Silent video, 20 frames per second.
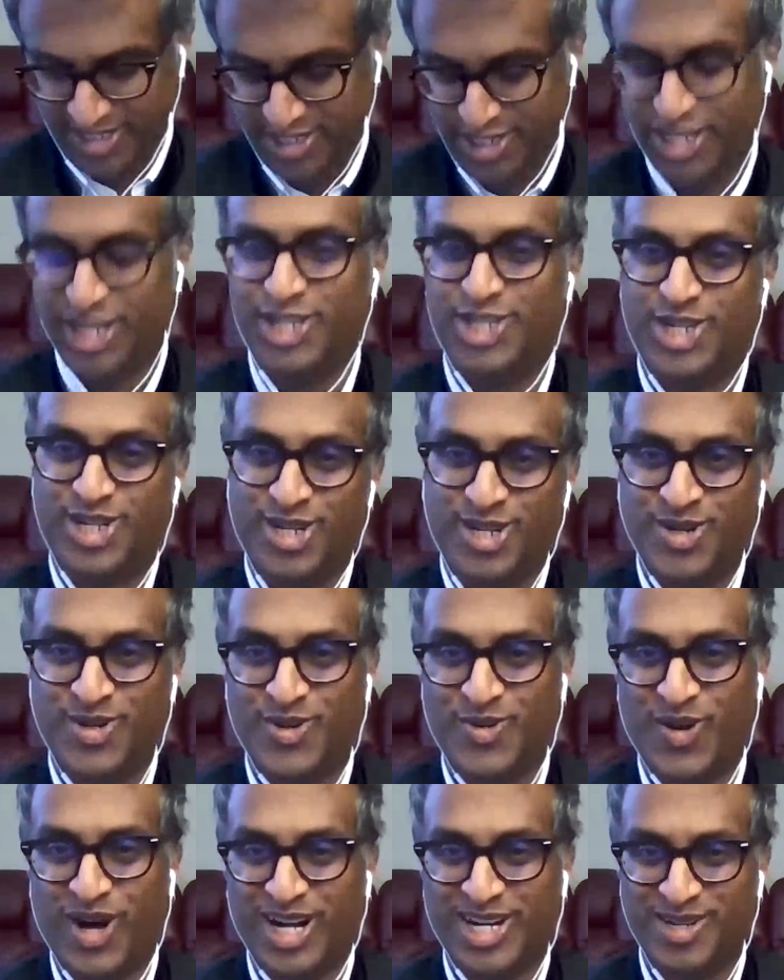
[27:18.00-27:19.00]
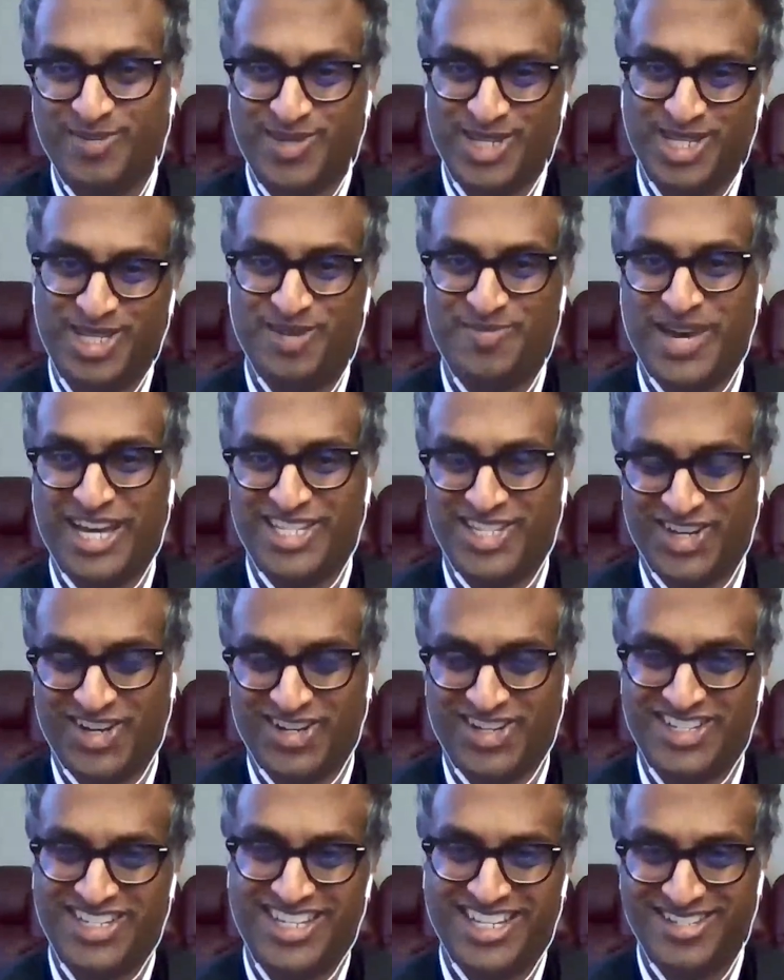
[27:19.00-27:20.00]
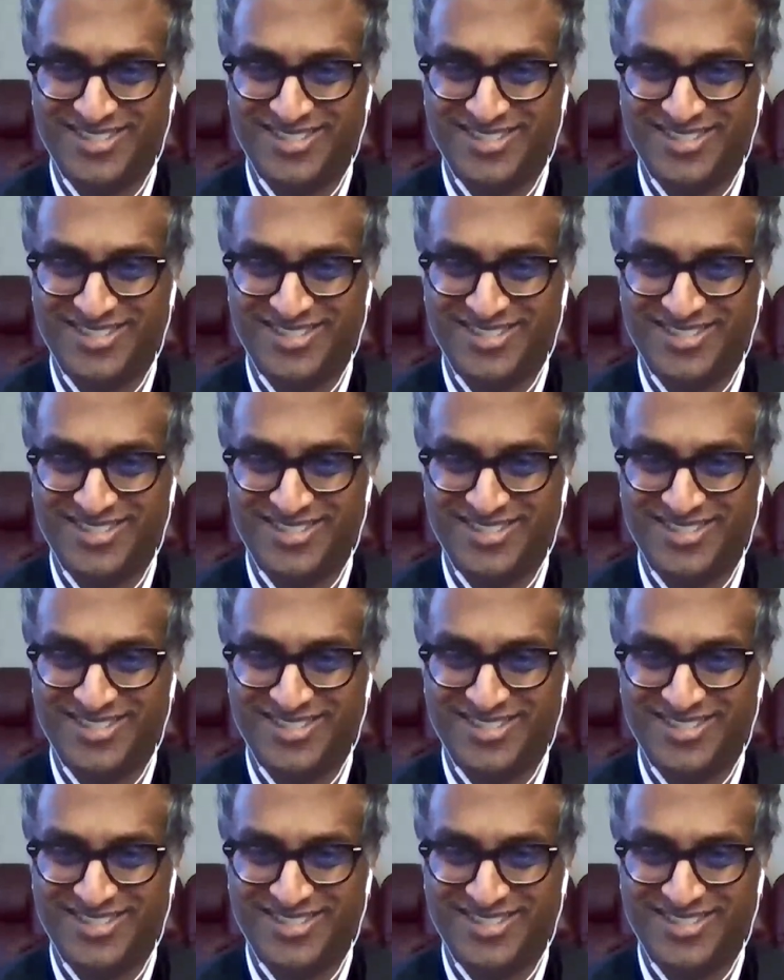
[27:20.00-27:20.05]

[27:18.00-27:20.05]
Ginger, welcome to Tibet Talks.